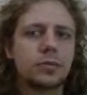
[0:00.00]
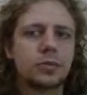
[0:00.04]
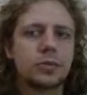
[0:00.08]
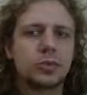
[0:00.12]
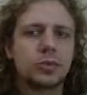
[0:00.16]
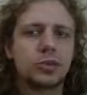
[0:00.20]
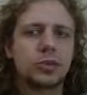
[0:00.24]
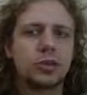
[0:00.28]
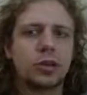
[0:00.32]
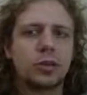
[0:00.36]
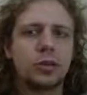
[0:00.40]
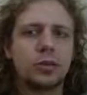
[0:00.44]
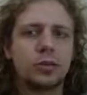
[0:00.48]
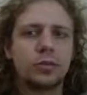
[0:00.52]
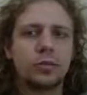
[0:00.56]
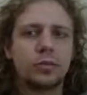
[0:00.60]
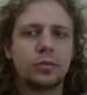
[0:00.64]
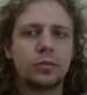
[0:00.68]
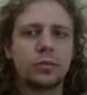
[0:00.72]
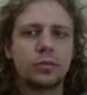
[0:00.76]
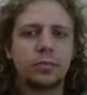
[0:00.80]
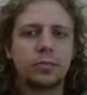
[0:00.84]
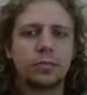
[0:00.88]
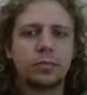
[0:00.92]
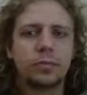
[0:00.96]
So
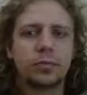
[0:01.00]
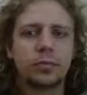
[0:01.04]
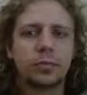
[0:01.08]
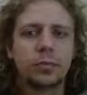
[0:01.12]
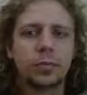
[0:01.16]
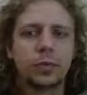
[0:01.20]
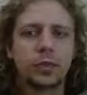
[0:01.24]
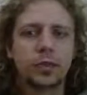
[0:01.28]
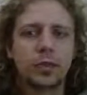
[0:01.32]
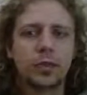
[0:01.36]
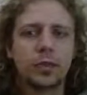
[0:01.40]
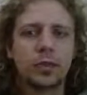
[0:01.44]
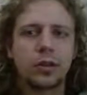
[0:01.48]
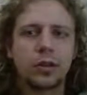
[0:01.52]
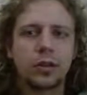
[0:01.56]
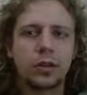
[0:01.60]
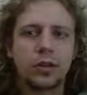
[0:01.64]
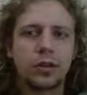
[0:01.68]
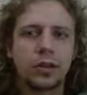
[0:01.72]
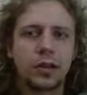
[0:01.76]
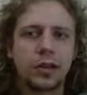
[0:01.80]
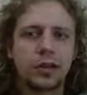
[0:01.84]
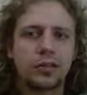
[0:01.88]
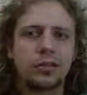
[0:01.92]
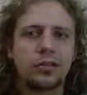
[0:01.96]

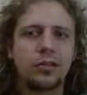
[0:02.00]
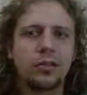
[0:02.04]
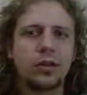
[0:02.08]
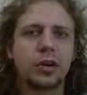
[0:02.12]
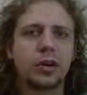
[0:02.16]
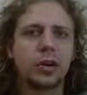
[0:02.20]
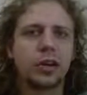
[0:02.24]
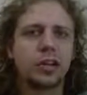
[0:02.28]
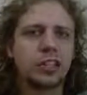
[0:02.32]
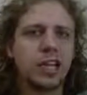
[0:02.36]
think for